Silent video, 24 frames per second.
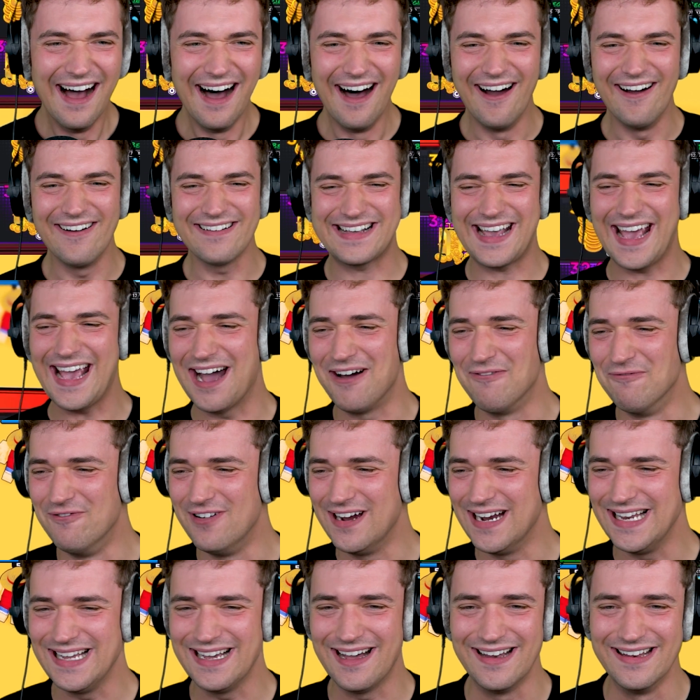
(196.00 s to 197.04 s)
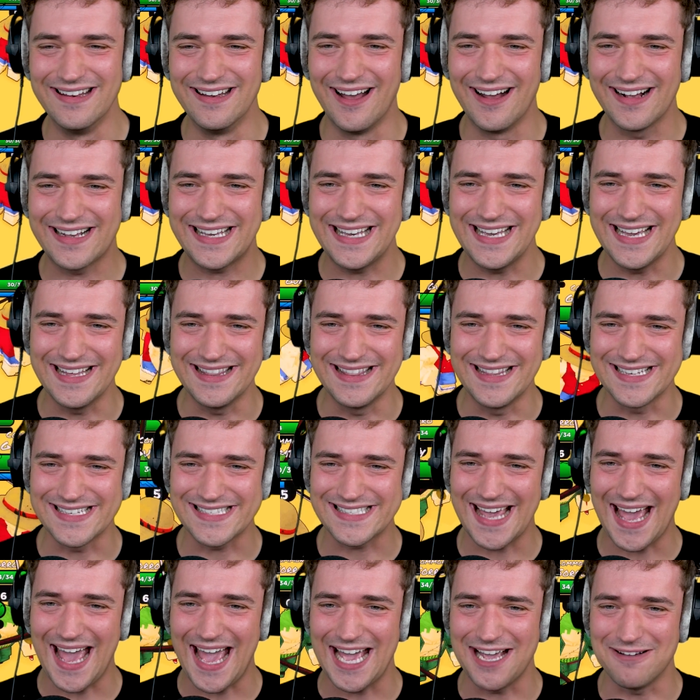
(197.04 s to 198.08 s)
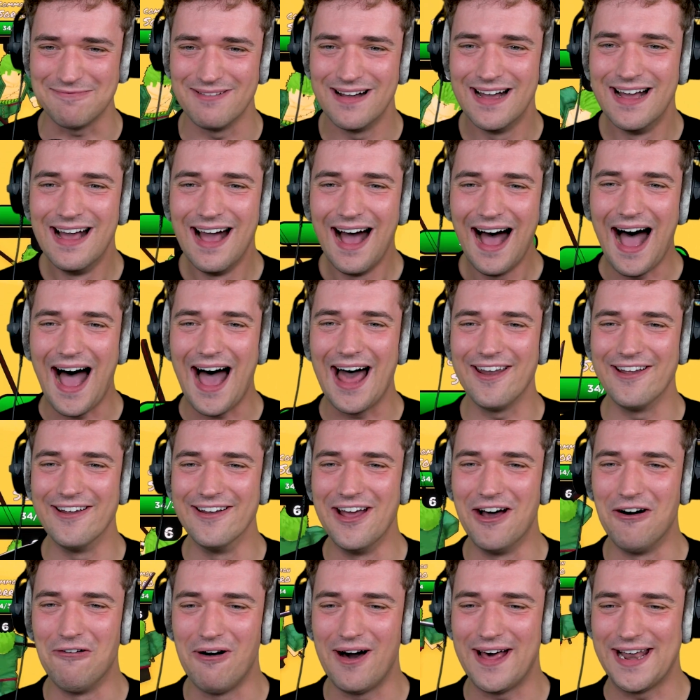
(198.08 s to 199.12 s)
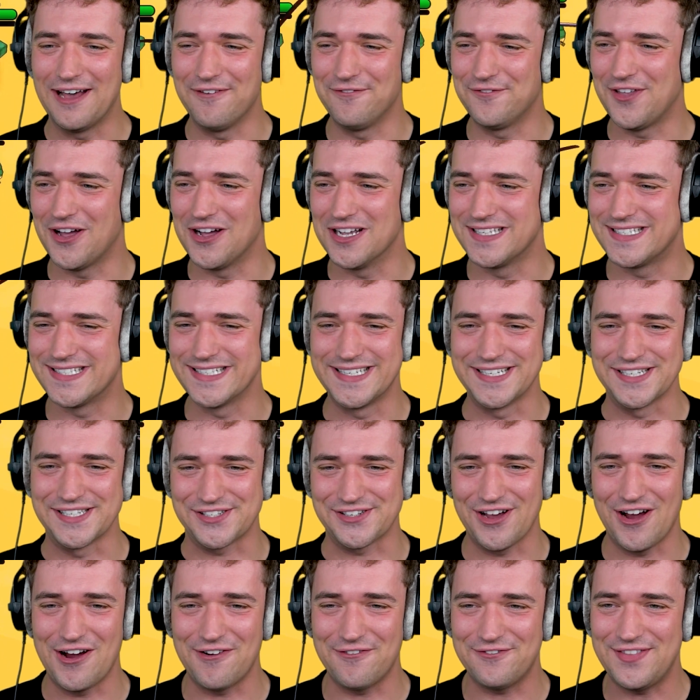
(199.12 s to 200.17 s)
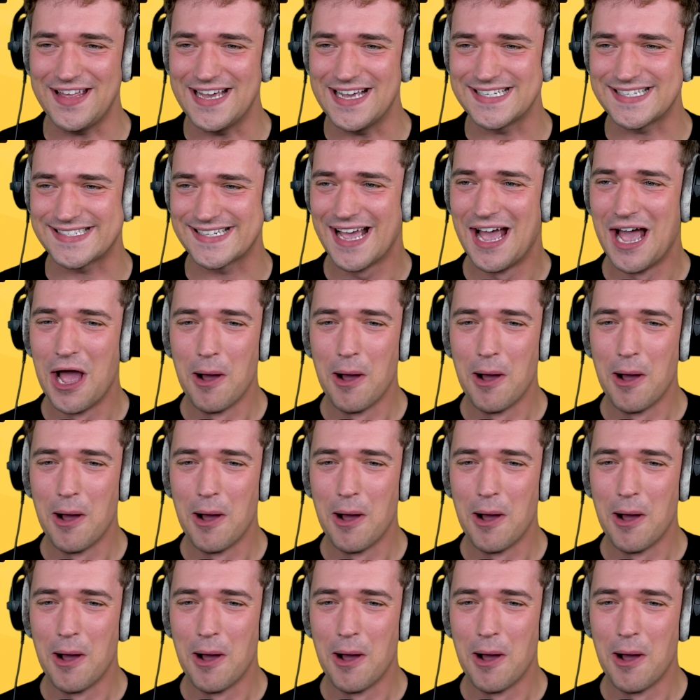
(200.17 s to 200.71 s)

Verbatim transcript: Okay, I'm really unlucky in this game. I don't know what I've done to deserve this,